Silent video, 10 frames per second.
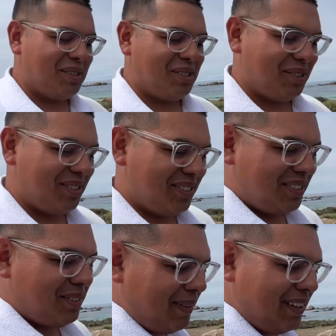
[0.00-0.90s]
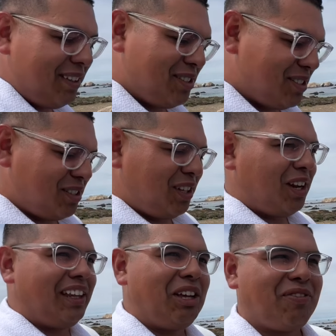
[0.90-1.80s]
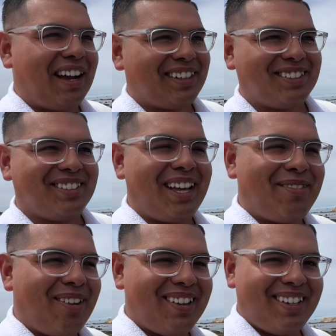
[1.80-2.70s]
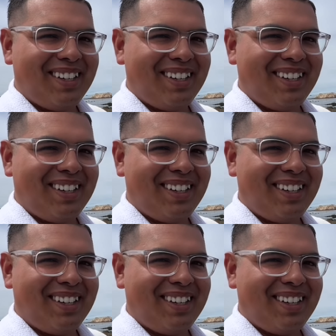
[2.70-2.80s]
soon. But there's a lot of legal factors to that part.